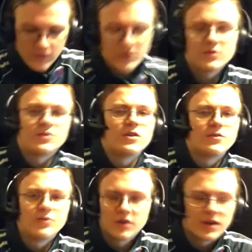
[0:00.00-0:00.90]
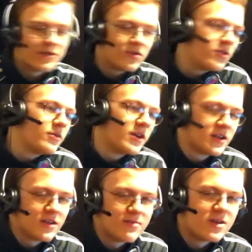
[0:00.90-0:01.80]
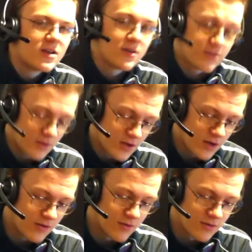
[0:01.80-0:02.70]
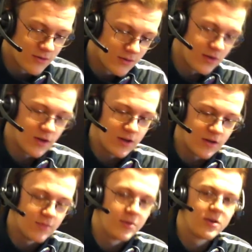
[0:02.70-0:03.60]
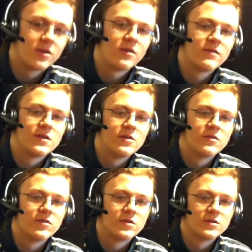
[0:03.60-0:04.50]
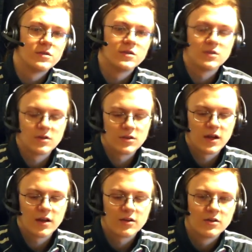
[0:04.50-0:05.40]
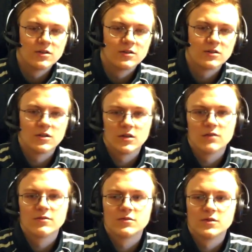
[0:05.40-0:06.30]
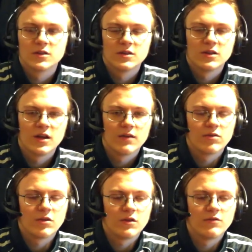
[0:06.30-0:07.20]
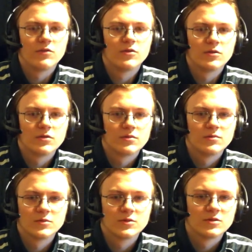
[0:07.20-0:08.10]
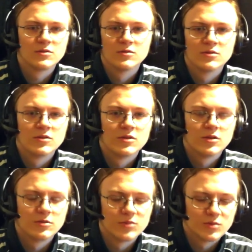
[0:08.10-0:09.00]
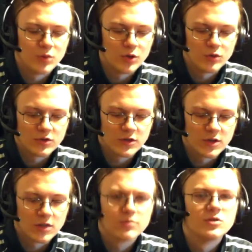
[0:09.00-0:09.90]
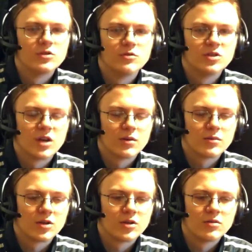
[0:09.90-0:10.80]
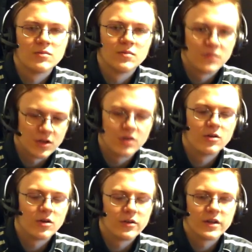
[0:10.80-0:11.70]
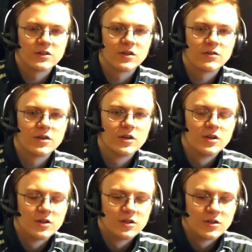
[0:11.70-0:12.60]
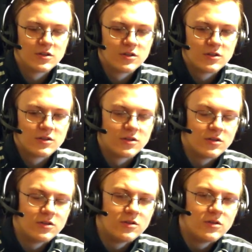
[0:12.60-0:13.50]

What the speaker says: first off, we're gonna have to go back to the beginning. Now, at the beginning of the universe, there's all that stuff, and suddenly everything forms, blows up into a giant ball, all that stuff. So,